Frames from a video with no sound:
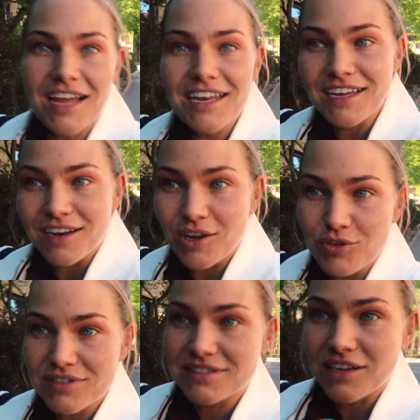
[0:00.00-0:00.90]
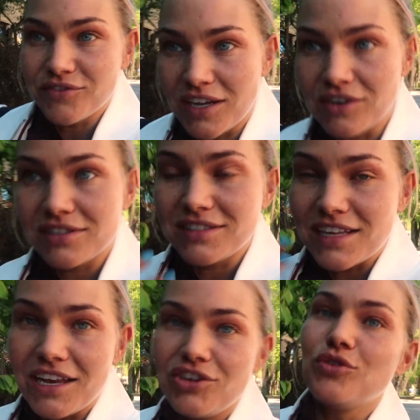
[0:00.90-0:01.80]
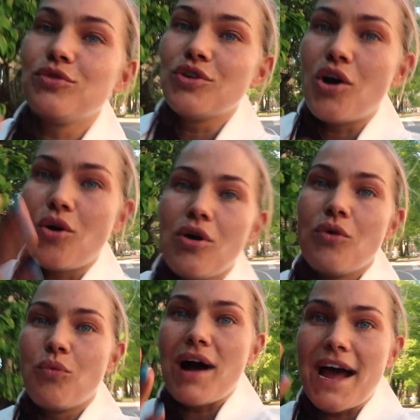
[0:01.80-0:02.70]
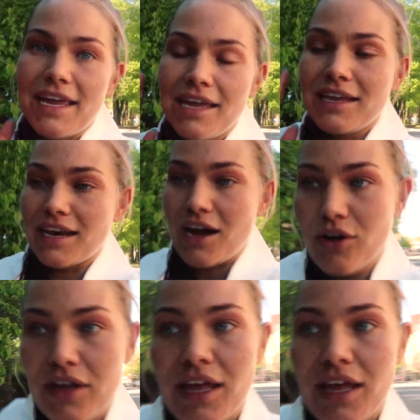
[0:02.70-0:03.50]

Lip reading: tanning and not using self-tanners instead, you know why now.